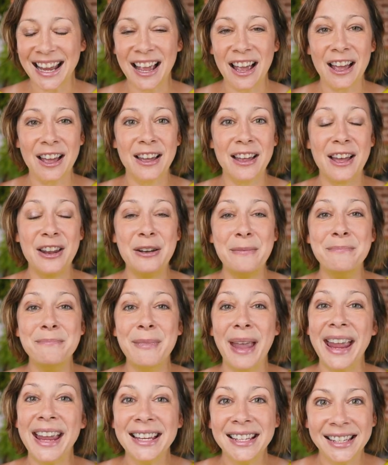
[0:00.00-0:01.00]
an
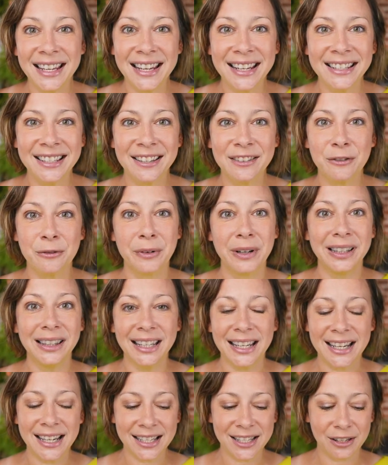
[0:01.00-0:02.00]
amazing
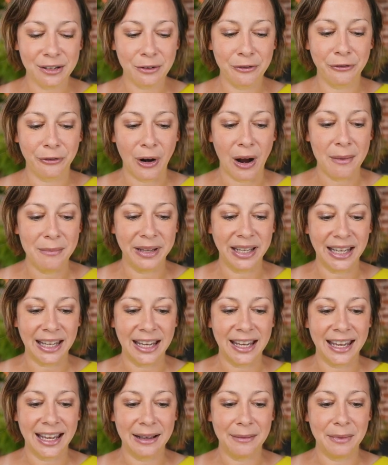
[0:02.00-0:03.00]
release from
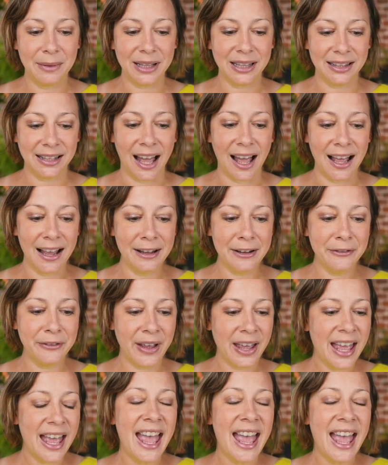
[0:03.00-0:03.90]
Ecamm Live,